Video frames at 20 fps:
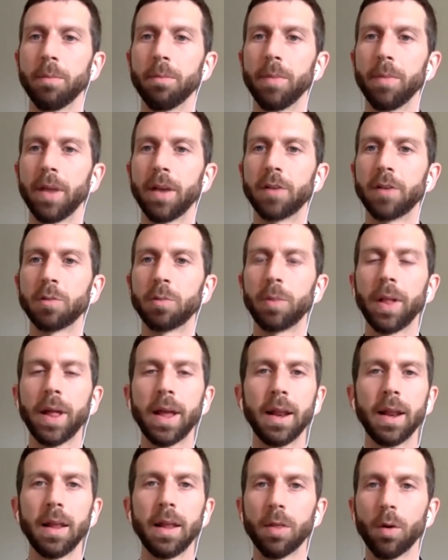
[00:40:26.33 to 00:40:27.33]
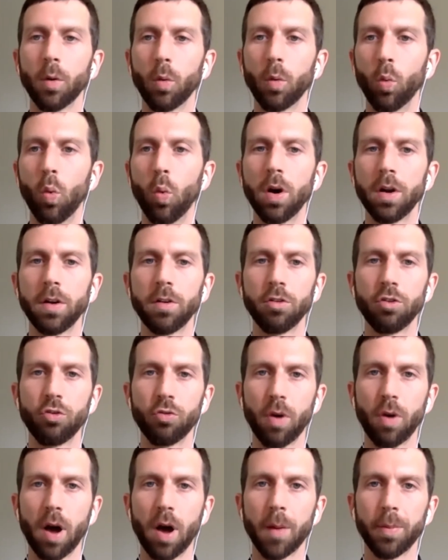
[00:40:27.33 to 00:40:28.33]
explaining the one
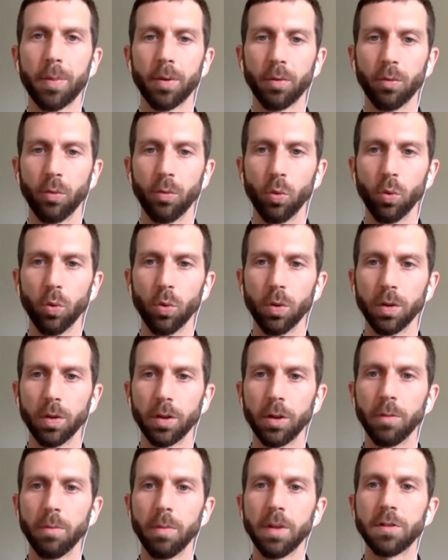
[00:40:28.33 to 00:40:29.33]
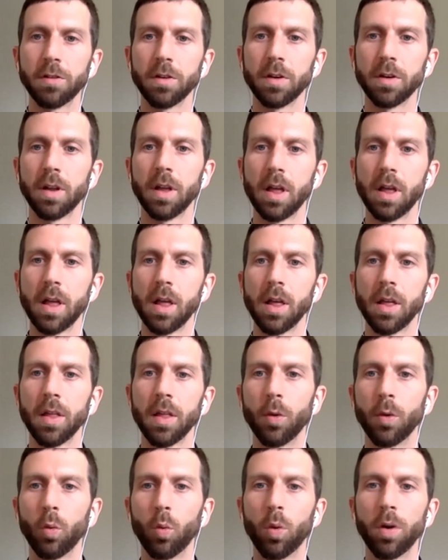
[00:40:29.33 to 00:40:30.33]
drop rule. You mentioned
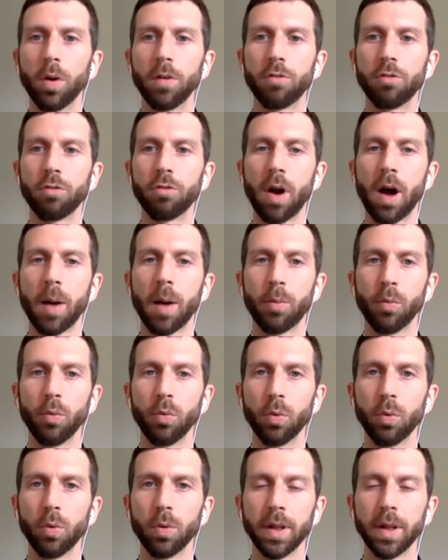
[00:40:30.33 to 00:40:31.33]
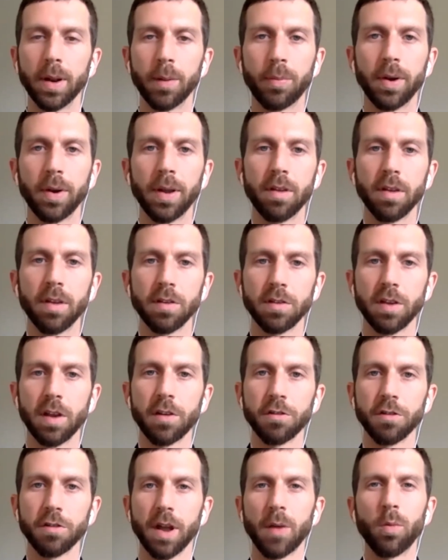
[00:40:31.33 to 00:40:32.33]
the one drop rule in a previous
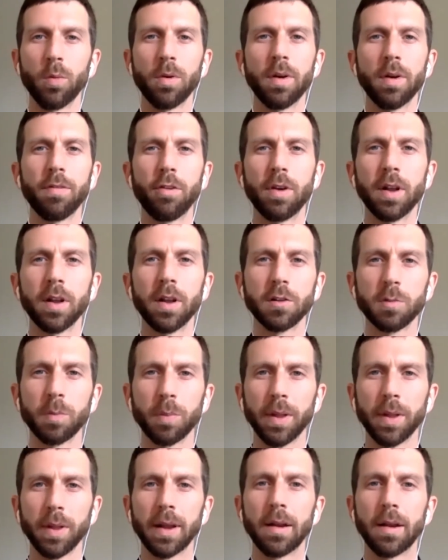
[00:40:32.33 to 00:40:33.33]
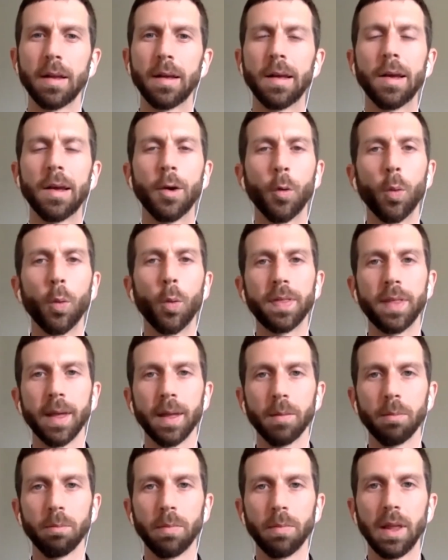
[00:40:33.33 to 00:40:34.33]
session. I wonder if you could explain what
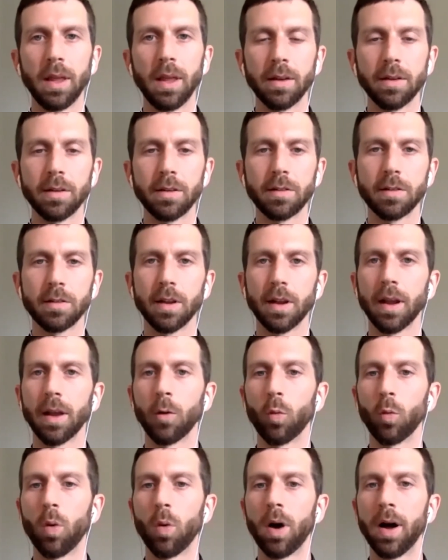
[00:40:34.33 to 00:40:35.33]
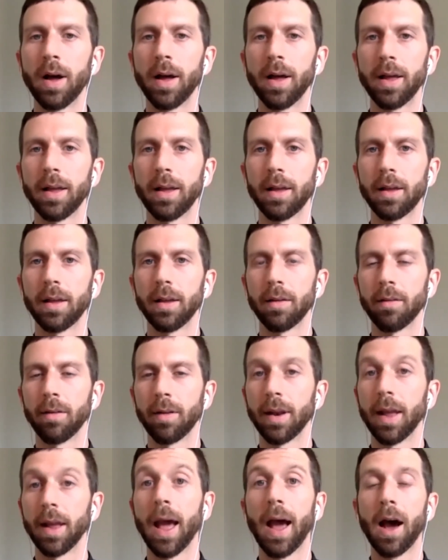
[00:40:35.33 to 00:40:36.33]
that means and why
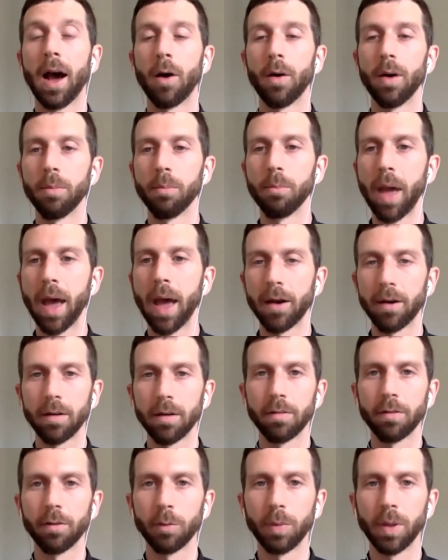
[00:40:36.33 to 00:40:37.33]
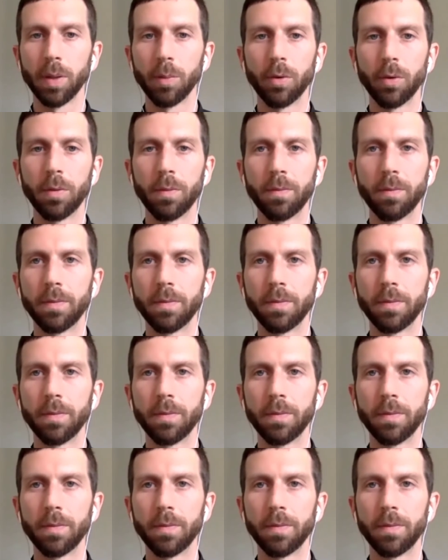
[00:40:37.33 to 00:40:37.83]
and how it mattered for people.